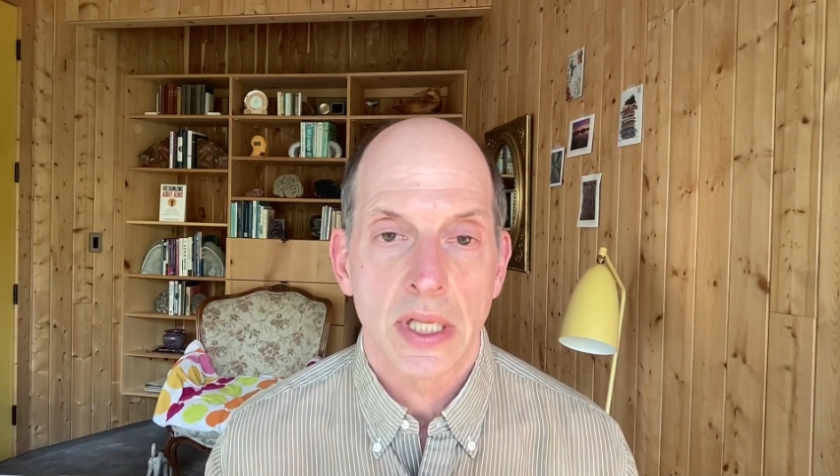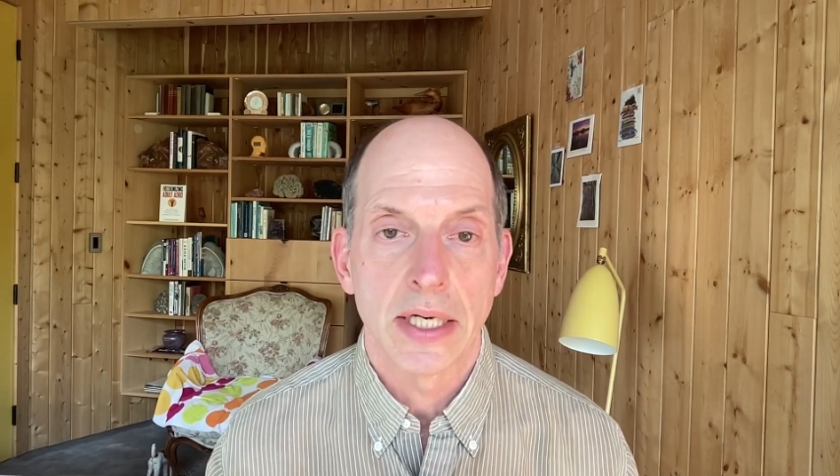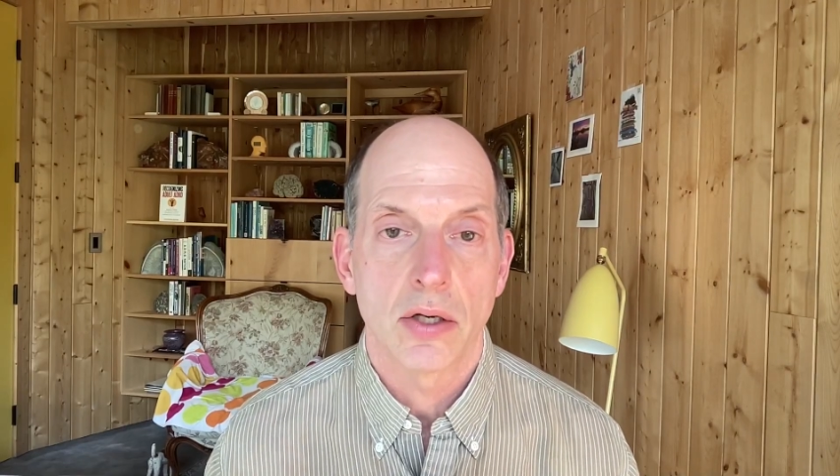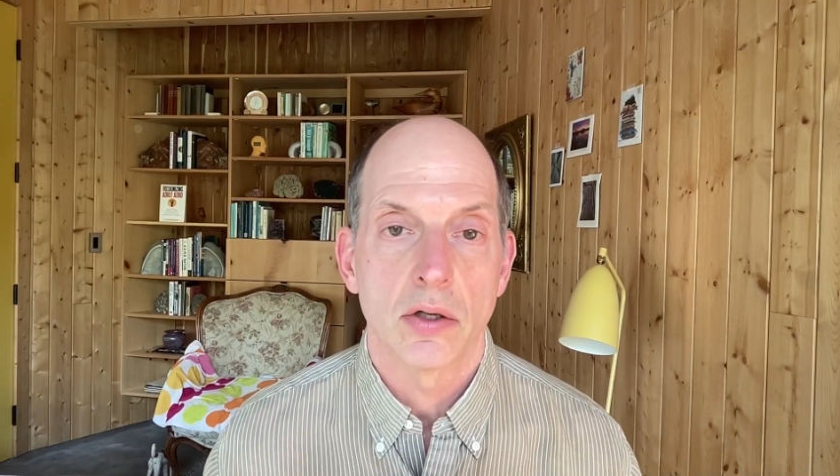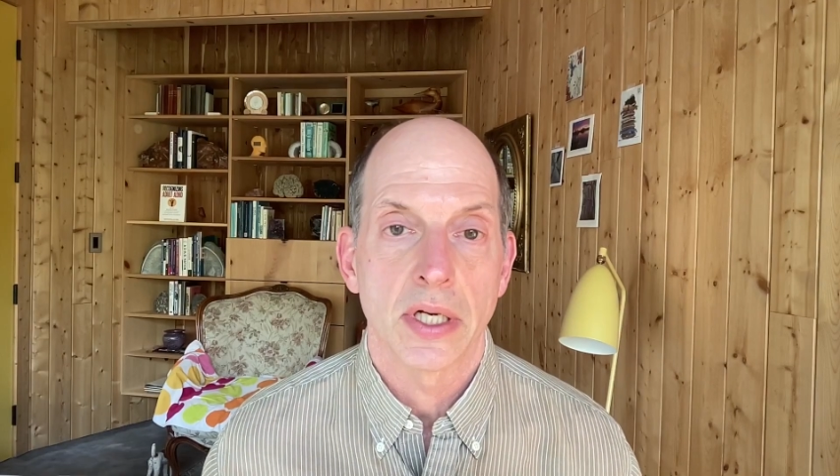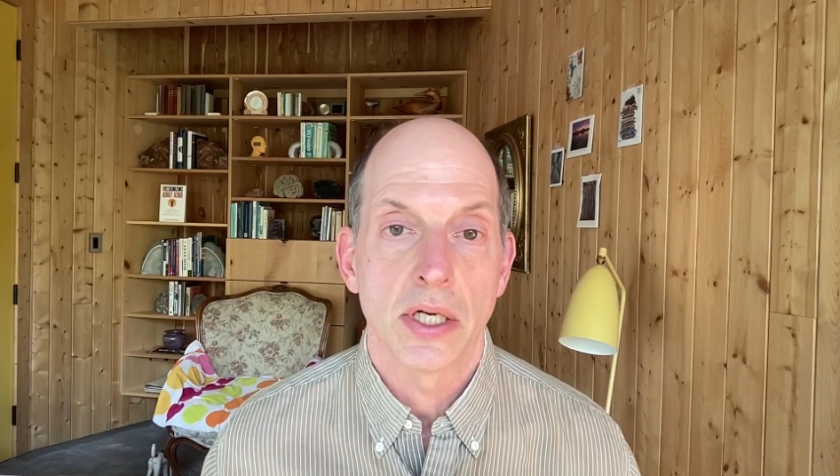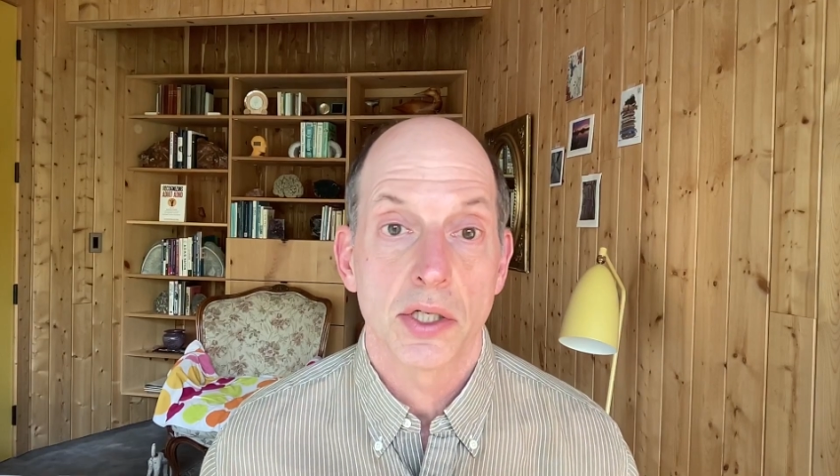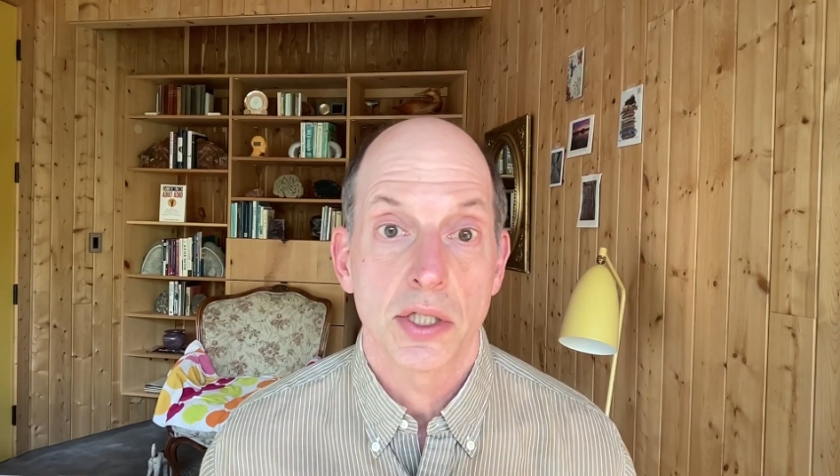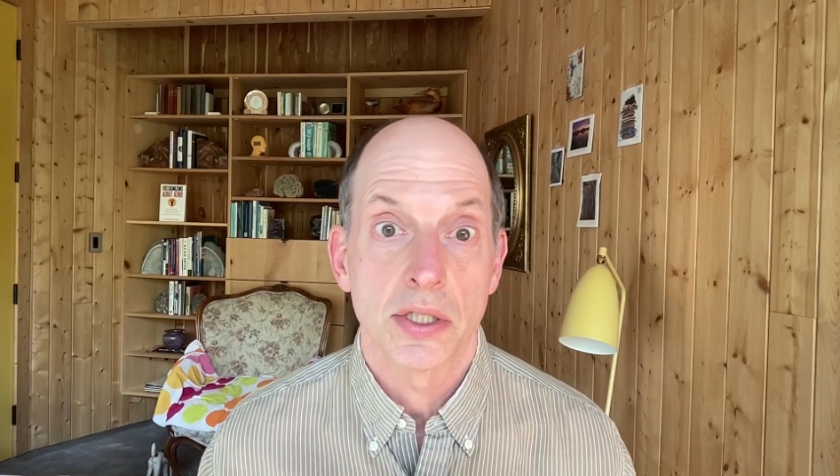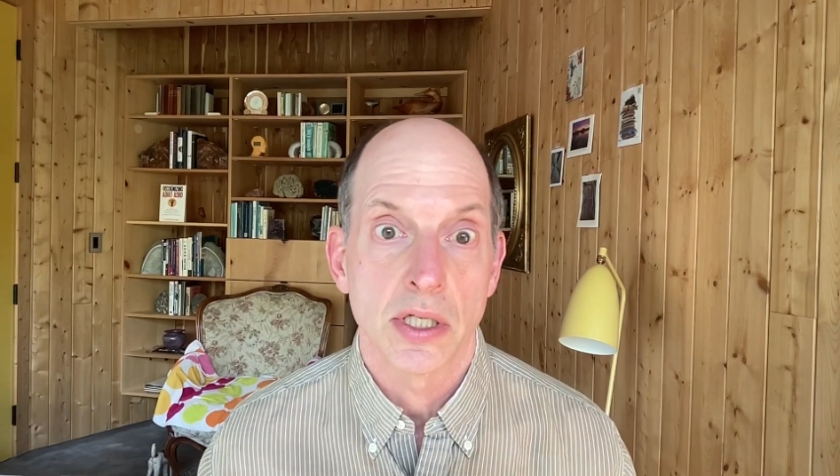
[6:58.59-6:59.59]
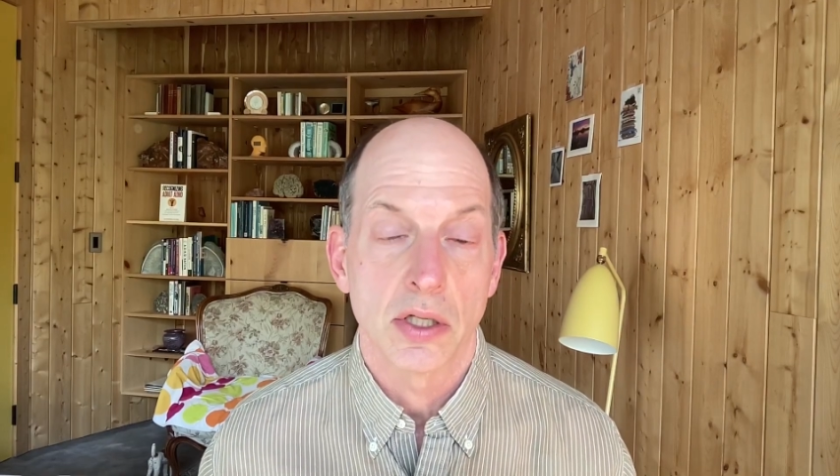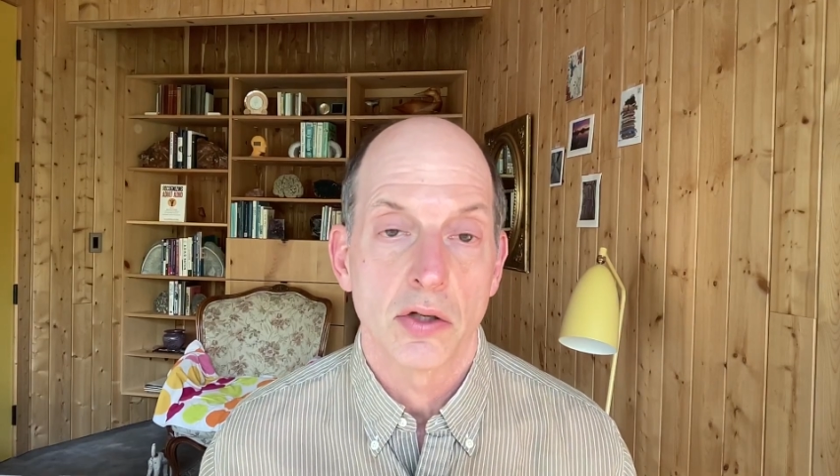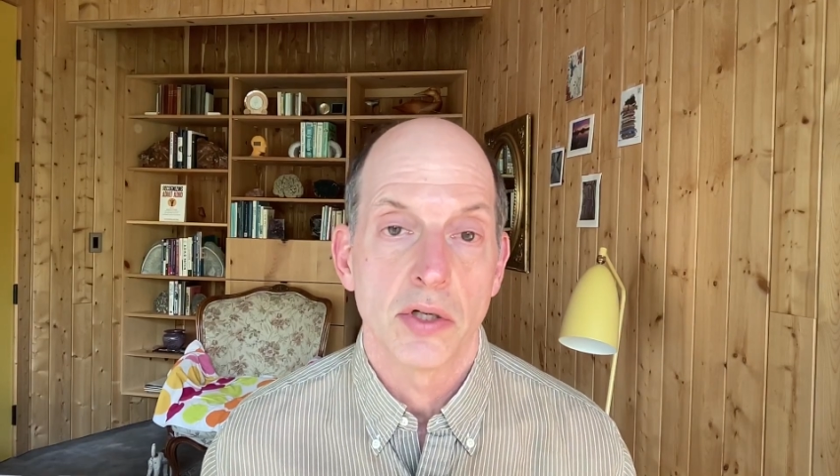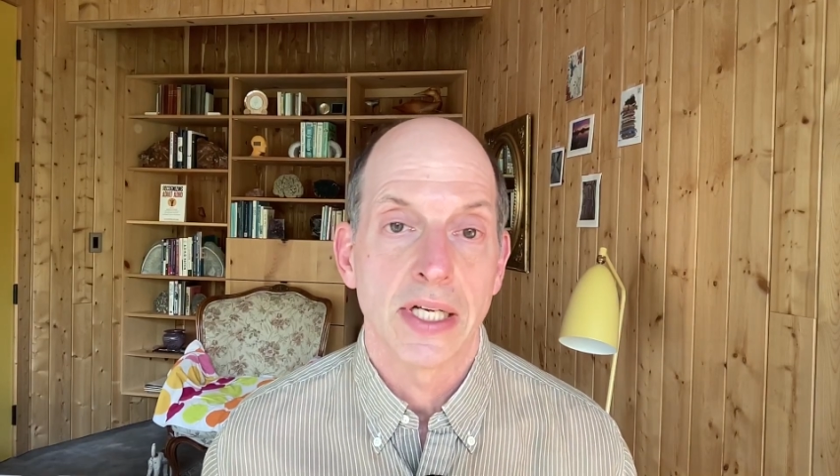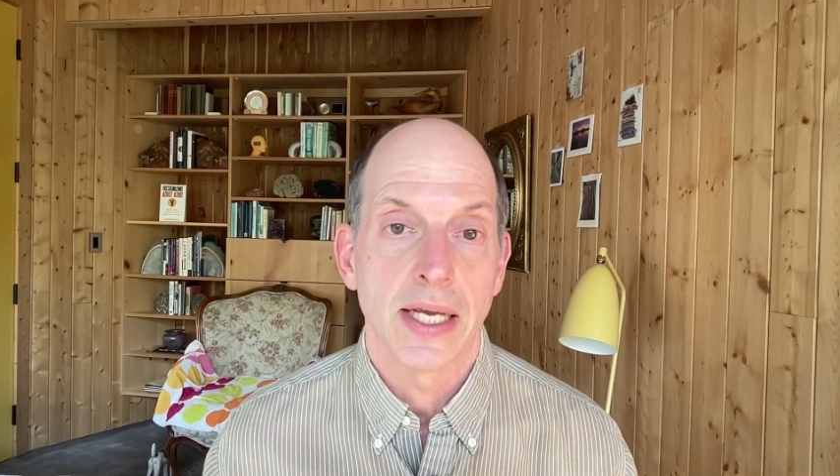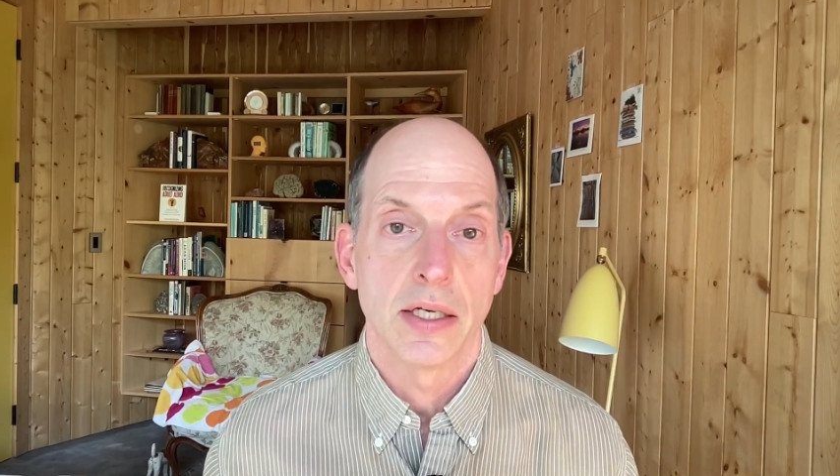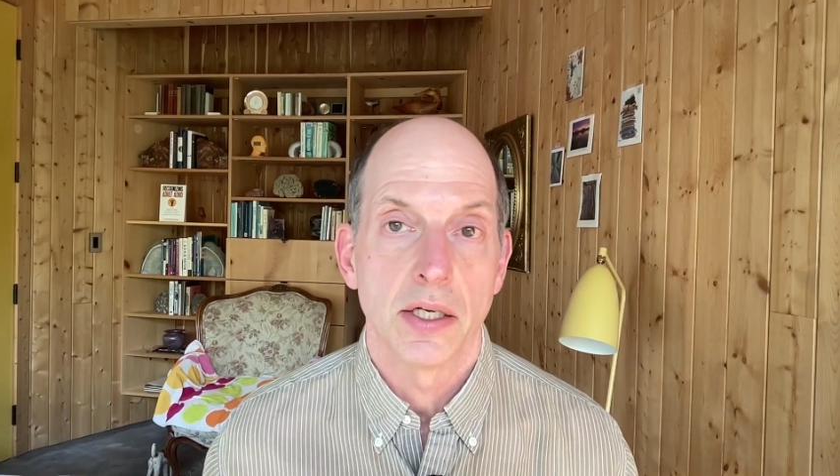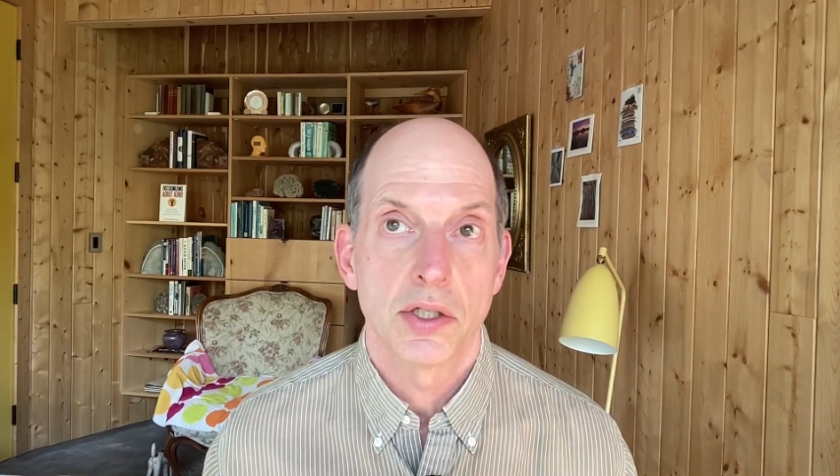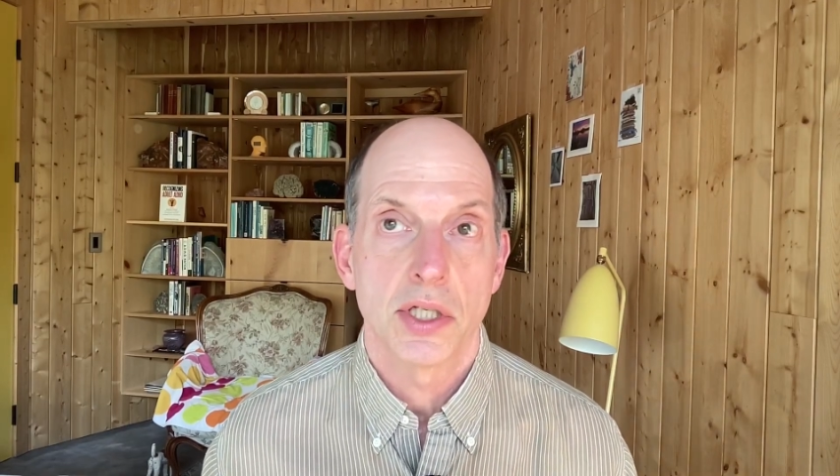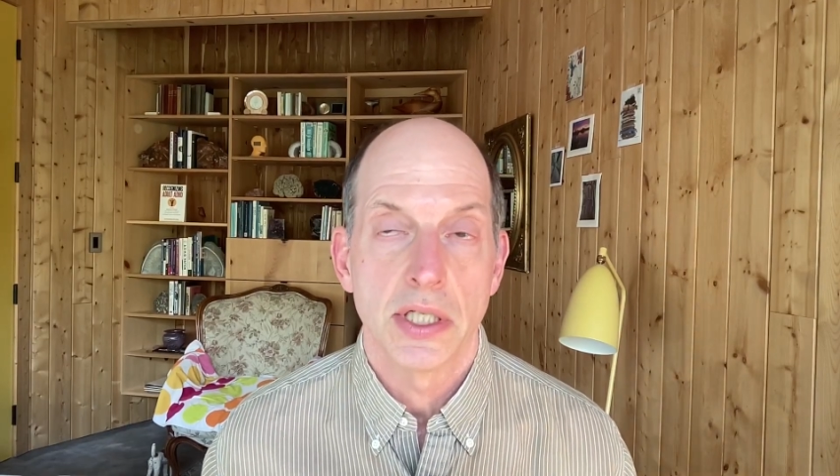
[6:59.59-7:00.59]
clinical conditions, including
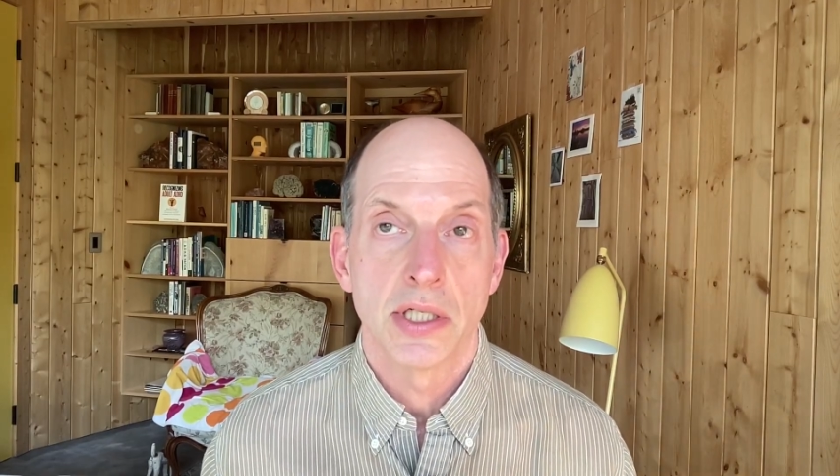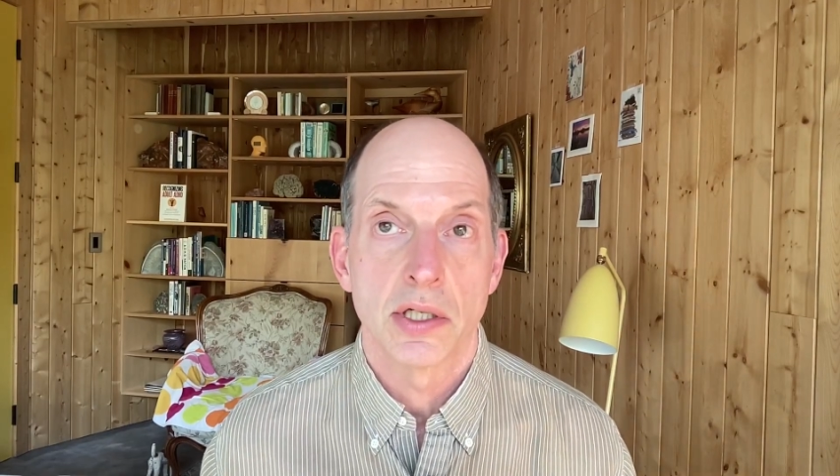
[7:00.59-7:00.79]
ADHD